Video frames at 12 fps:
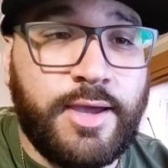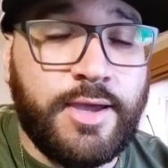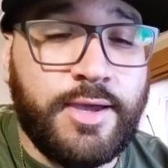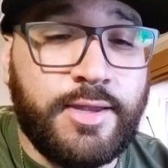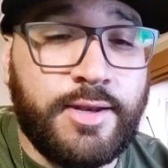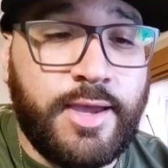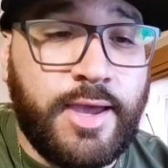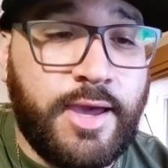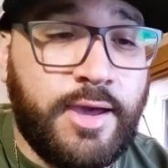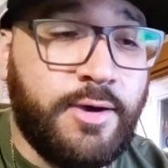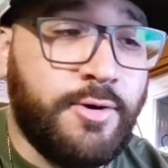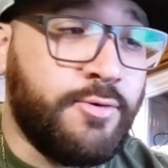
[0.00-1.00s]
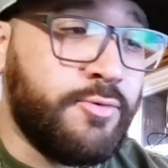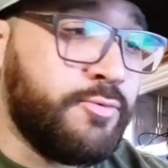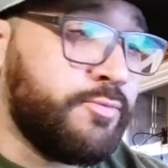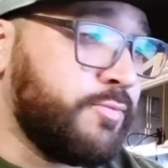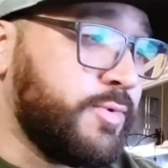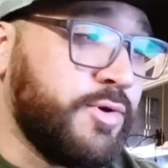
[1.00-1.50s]
and
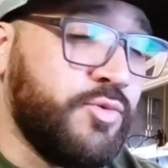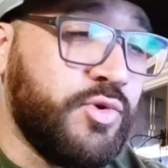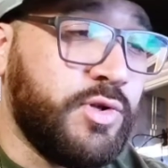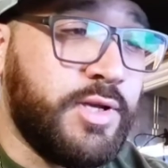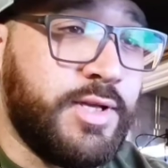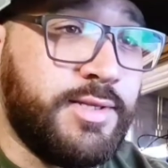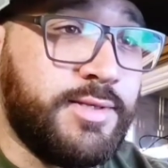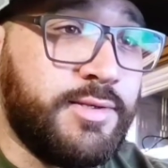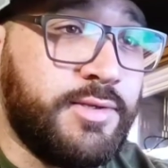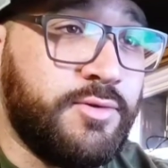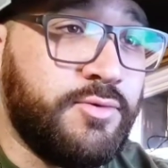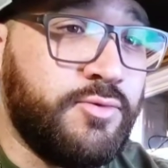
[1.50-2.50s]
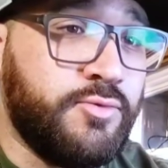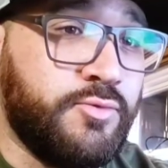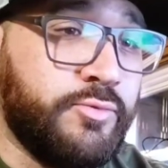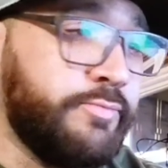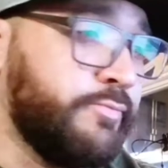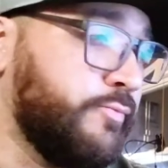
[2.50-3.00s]
how it relates
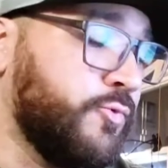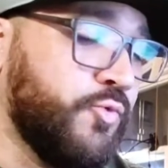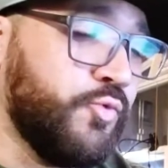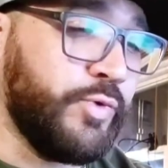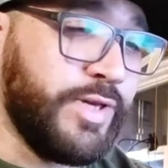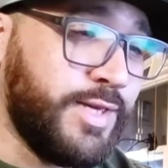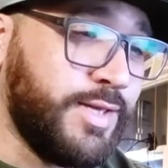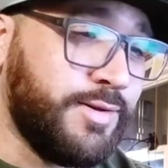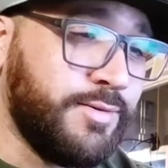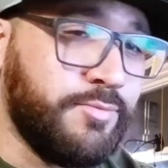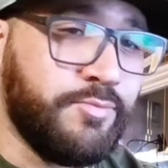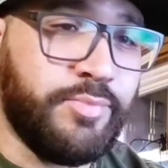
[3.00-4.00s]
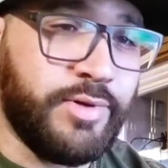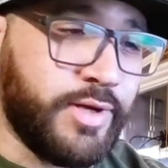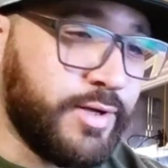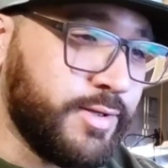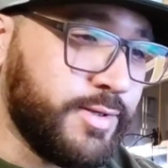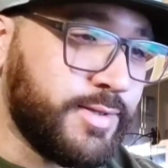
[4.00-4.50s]
to weed,
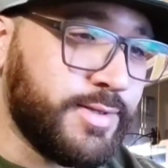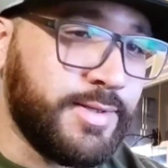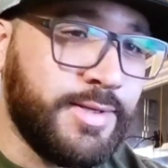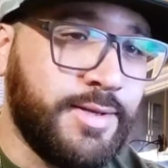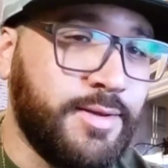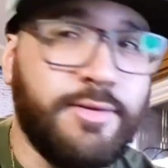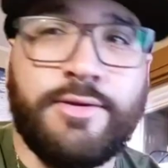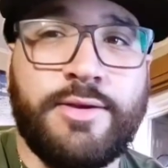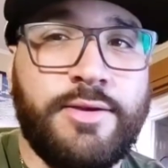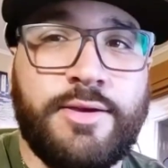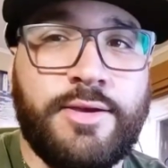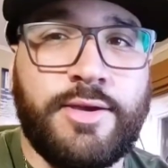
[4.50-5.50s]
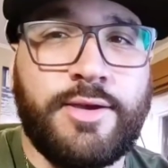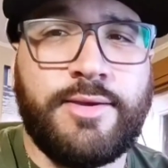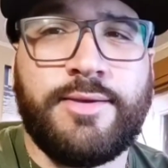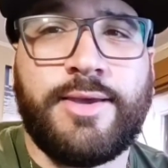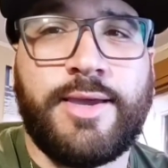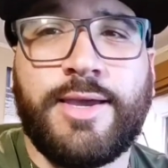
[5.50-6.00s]
blunts,
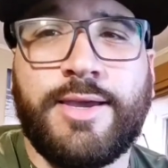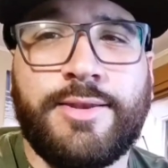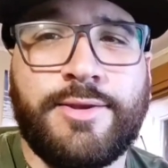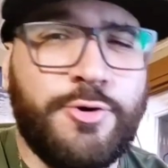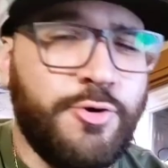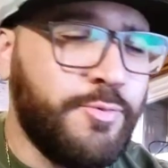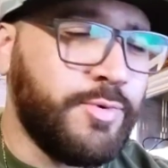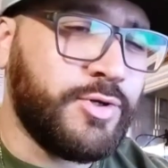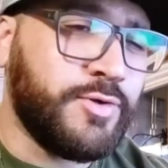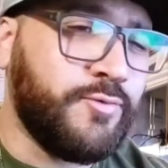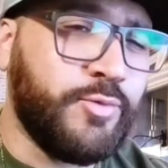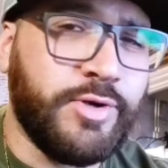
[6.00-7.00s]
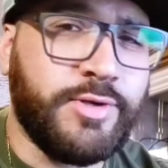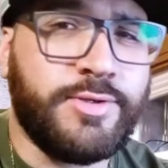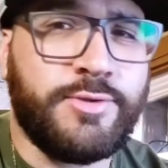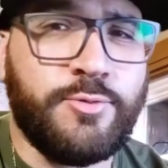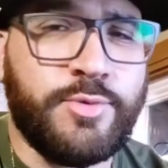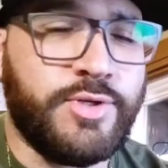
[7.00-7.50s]
and a whole bunch of
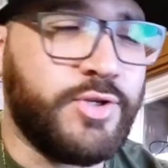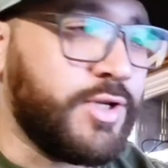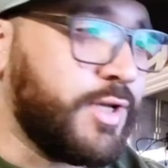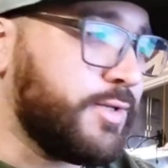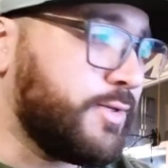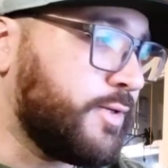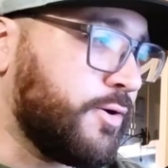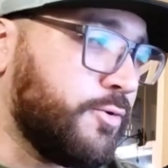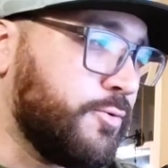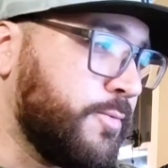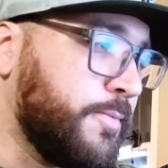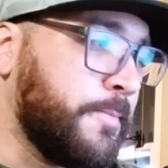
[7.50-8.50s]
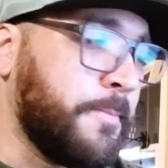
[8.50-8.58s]
weird, stupid shit. So,